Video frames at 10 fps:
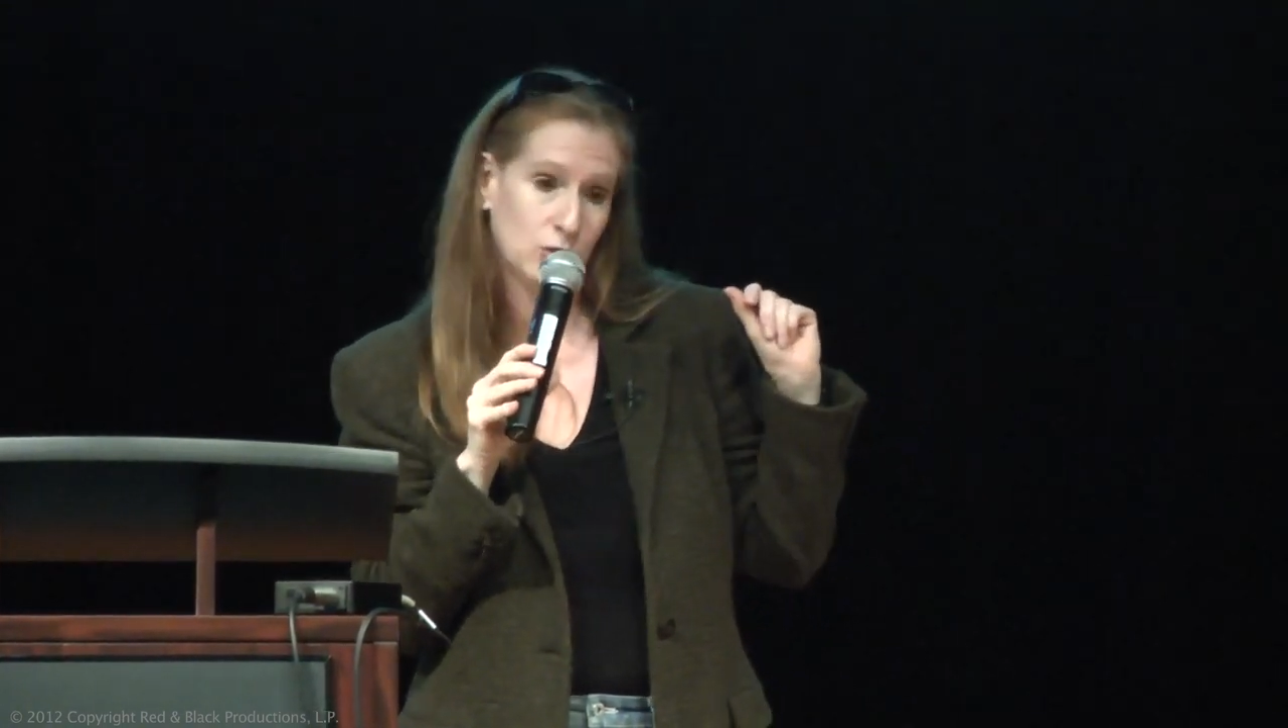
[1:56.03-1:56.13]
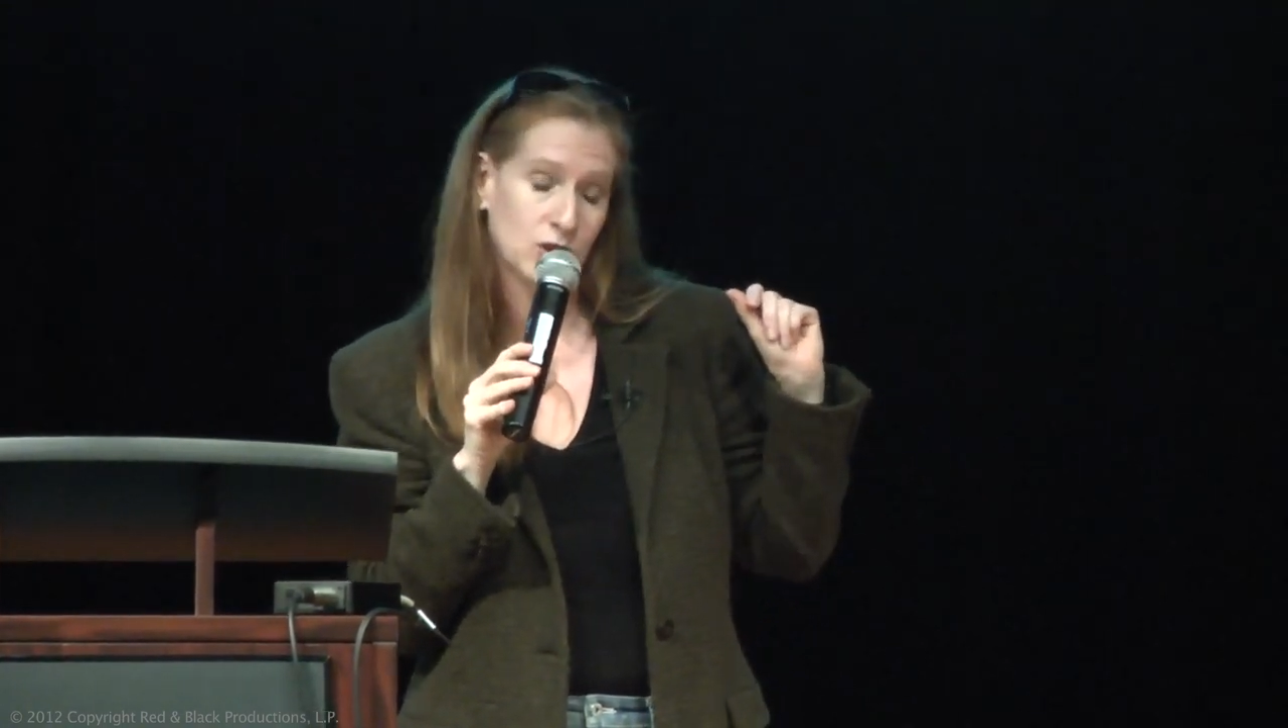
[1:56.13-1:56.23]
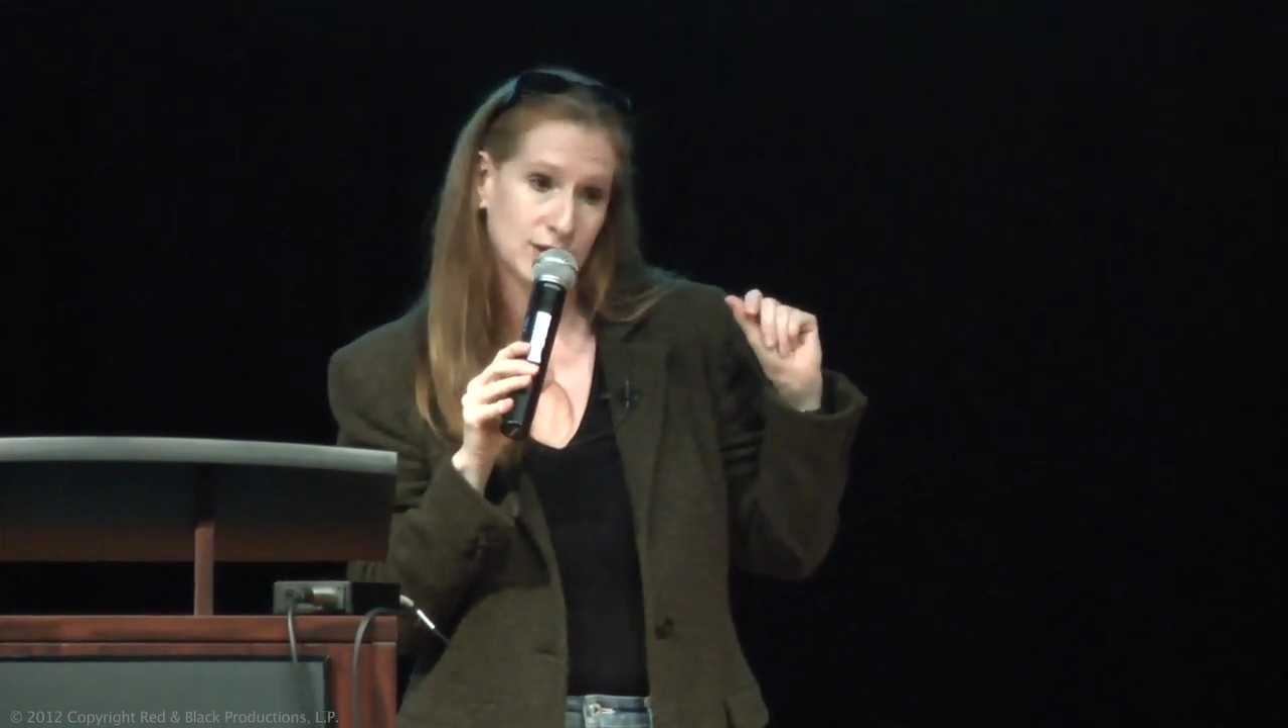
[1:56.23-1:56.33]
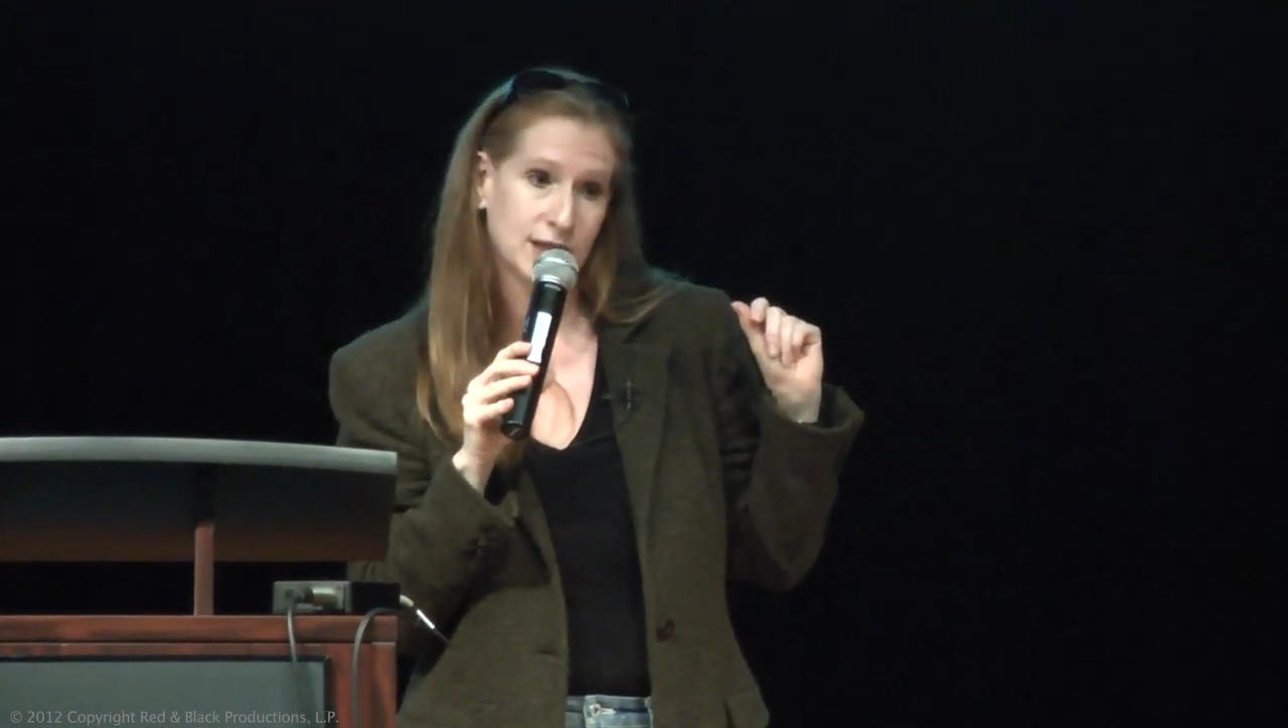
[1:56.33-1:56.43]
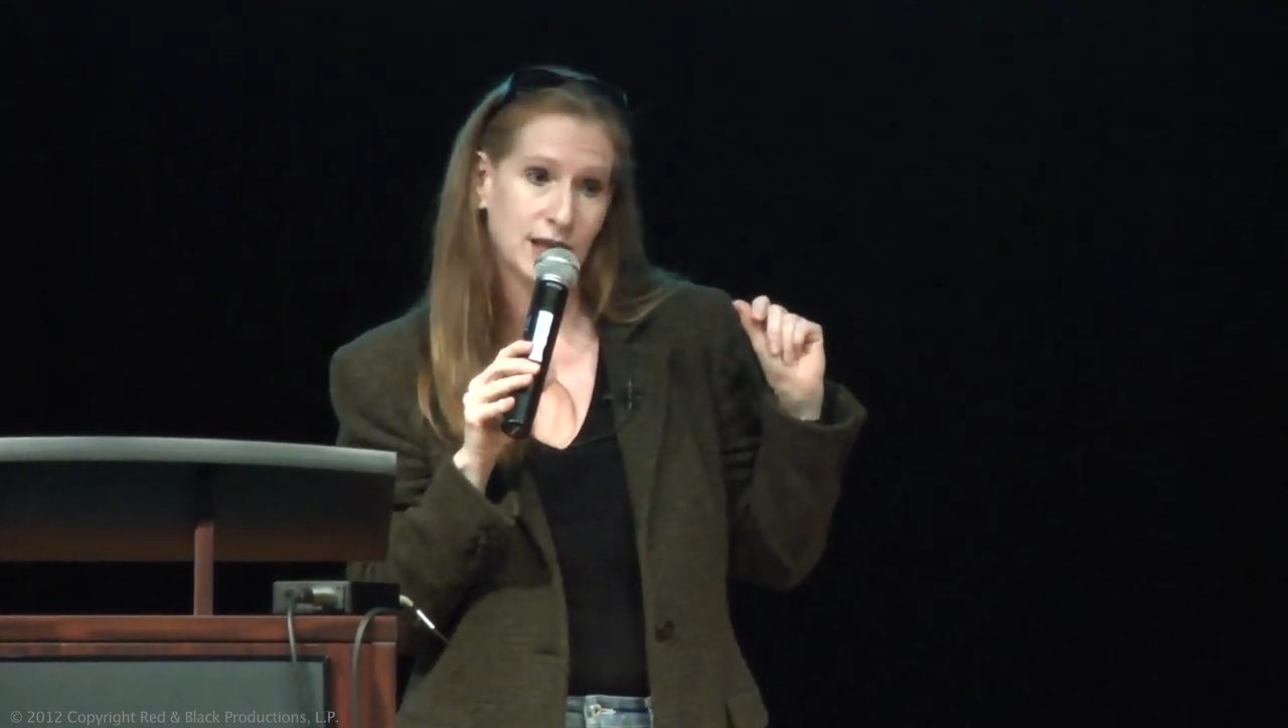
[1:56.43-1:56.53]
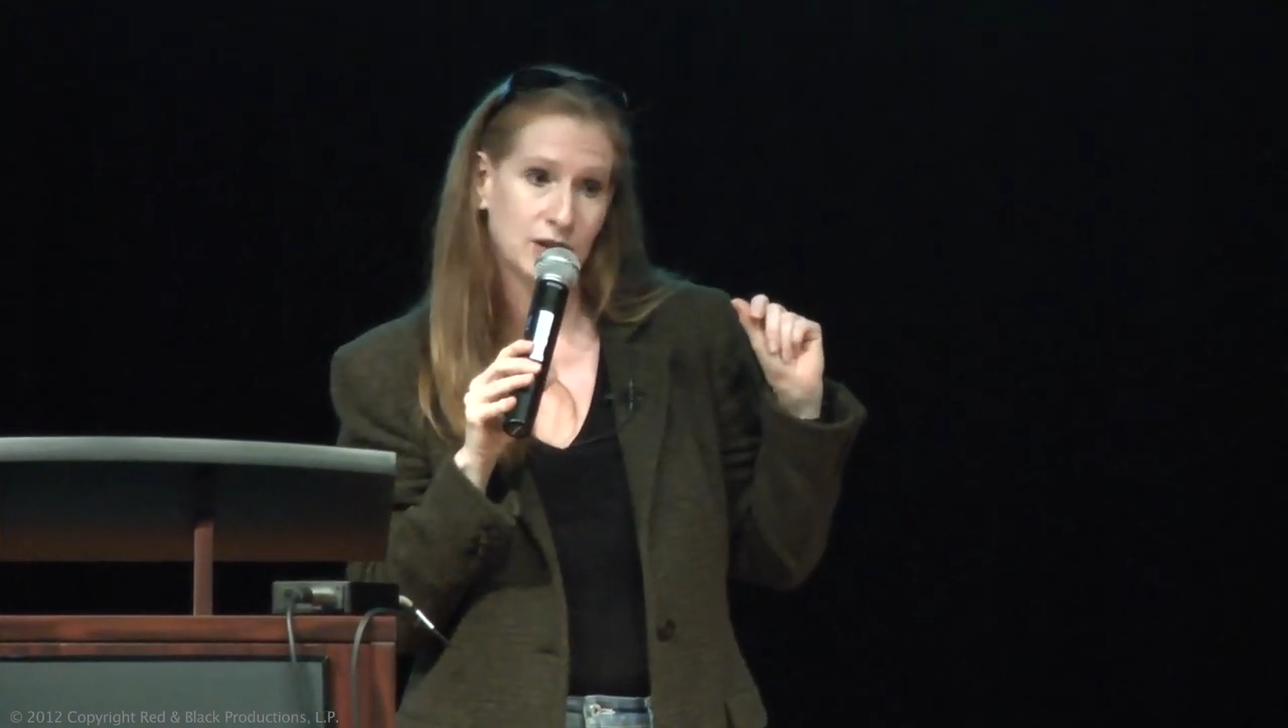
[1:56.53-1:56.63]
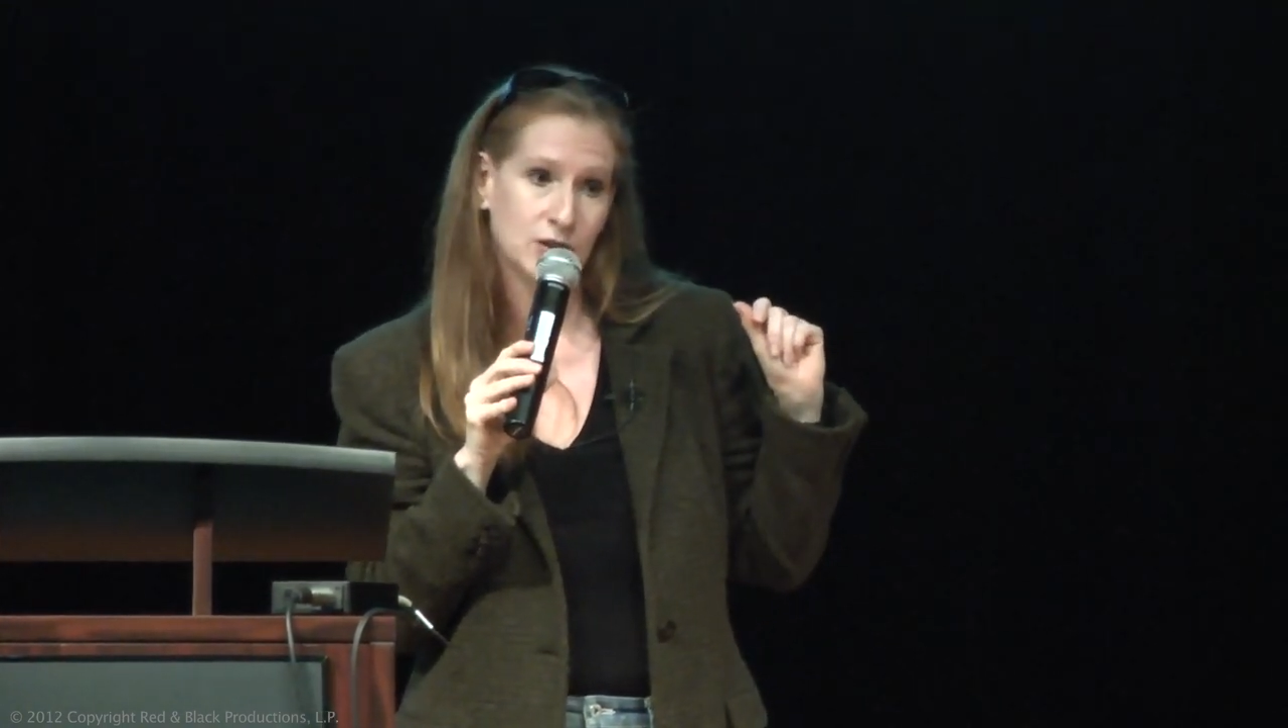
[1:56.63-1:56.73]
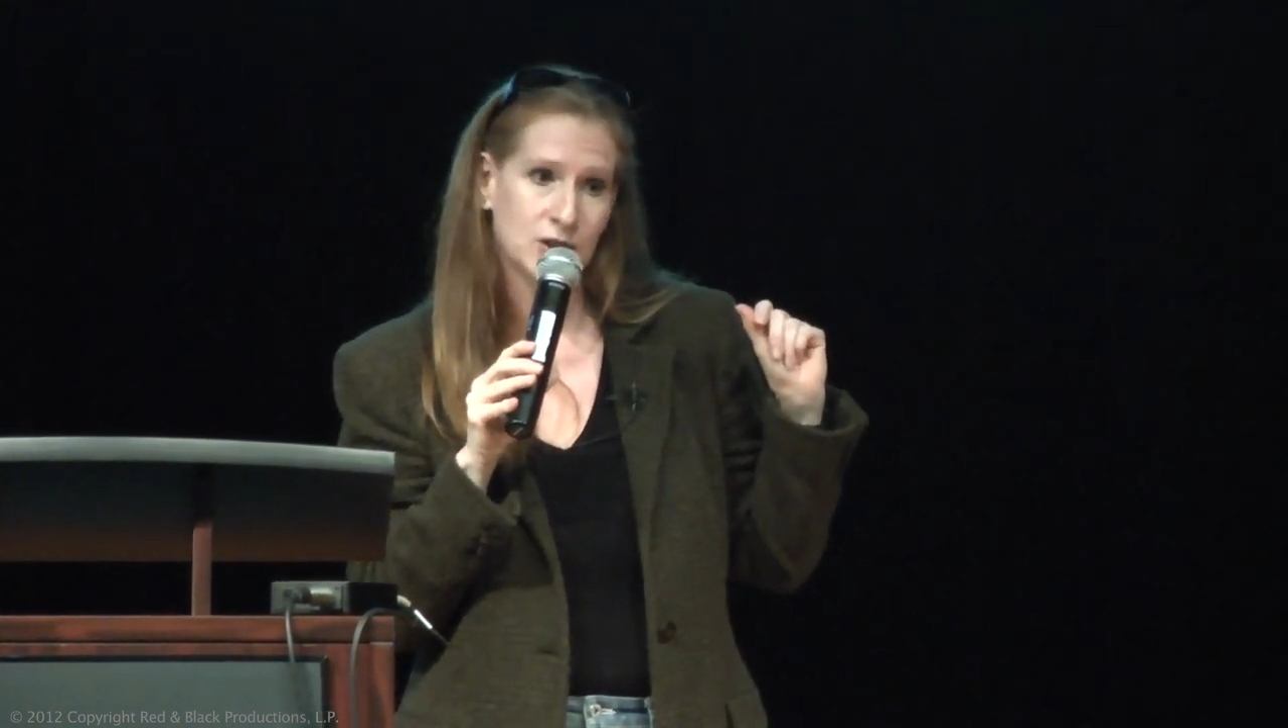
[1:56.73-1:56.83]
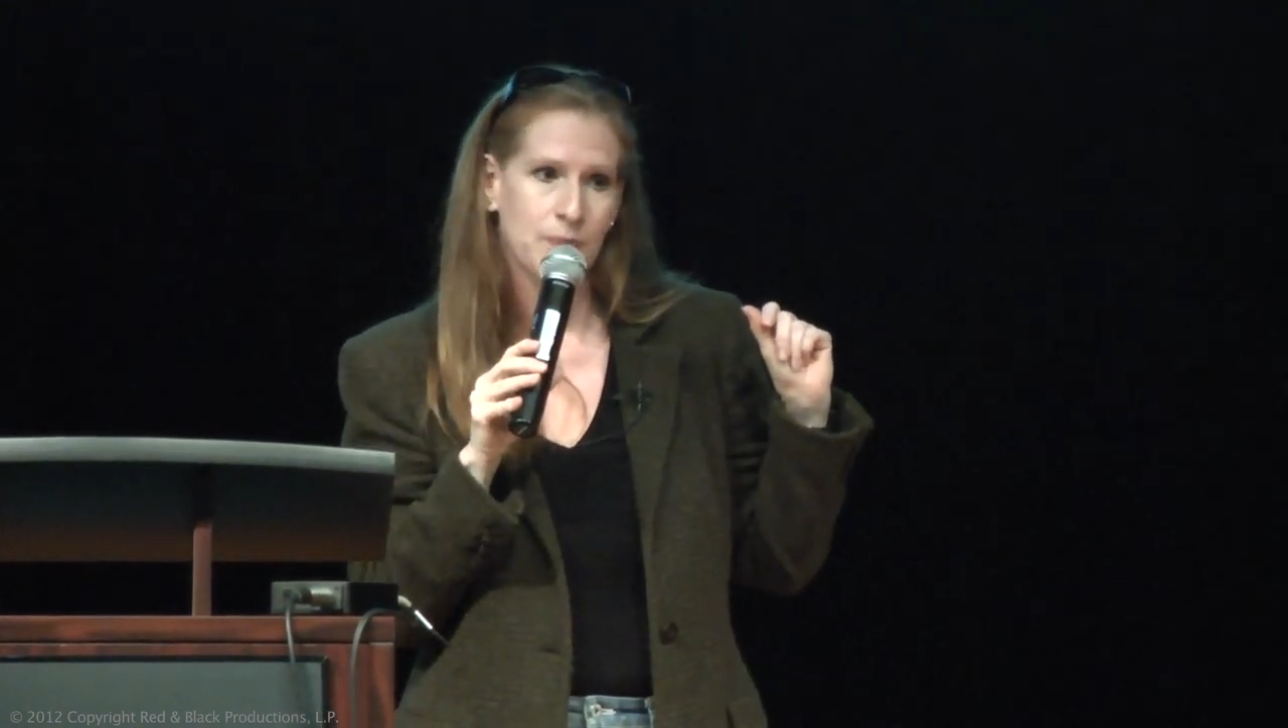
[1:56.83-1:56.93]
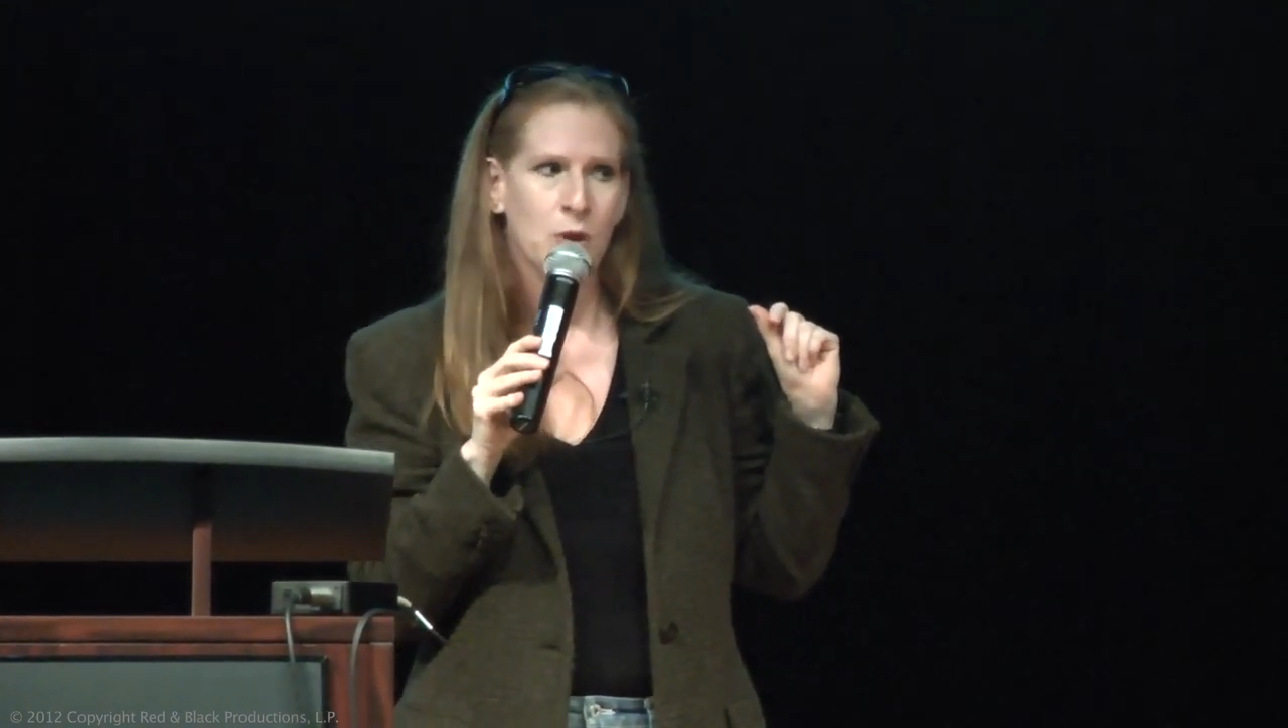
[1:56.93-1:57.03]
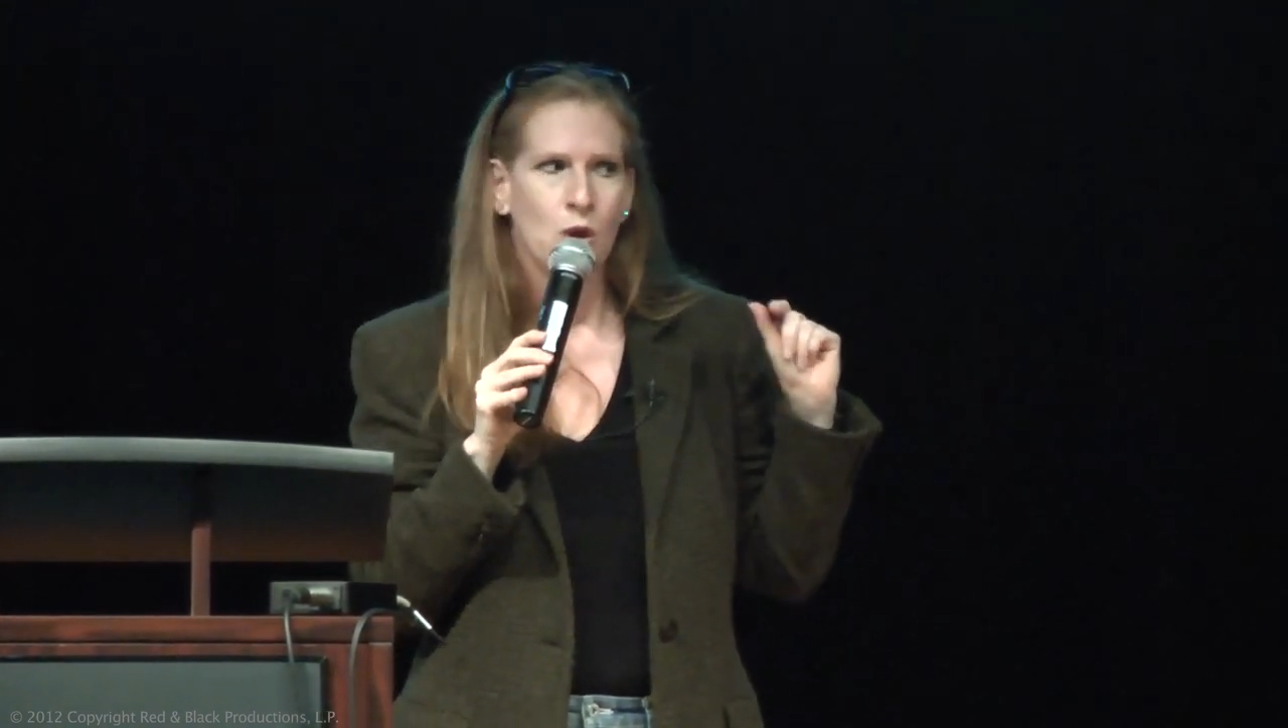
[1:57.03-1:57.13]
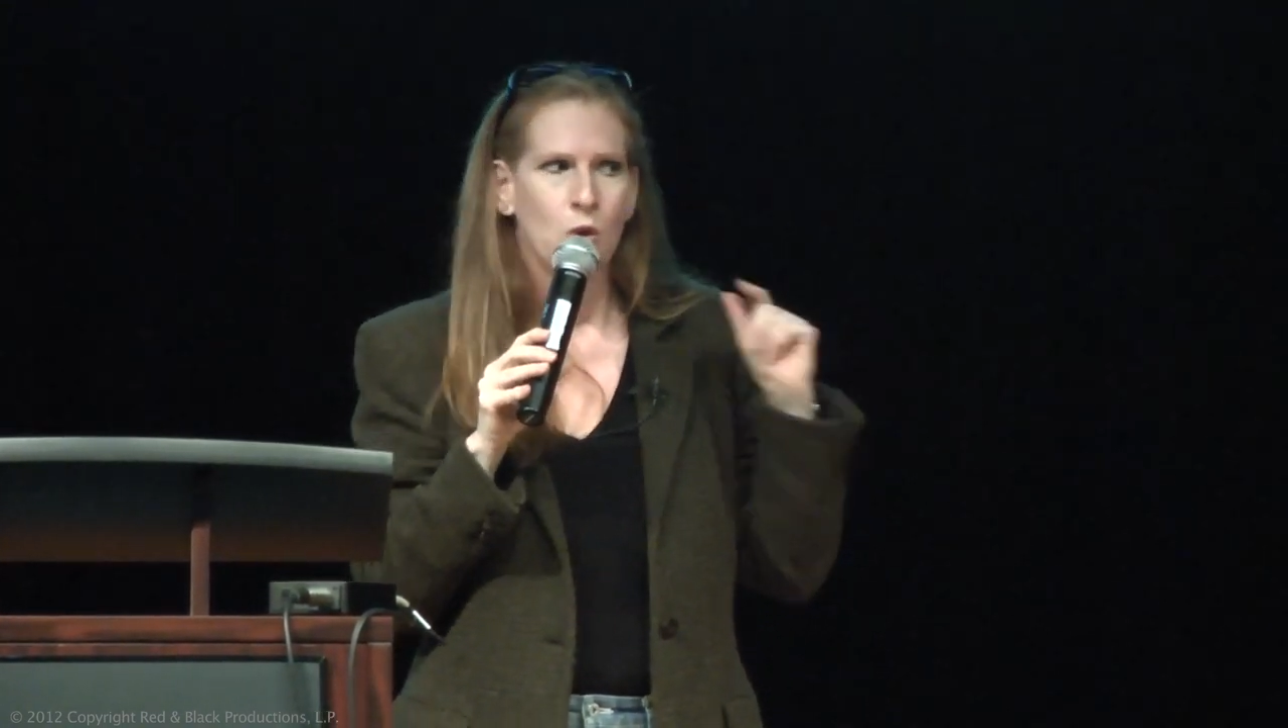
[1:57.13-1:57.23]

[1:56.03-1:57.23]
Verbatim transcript: you those letters?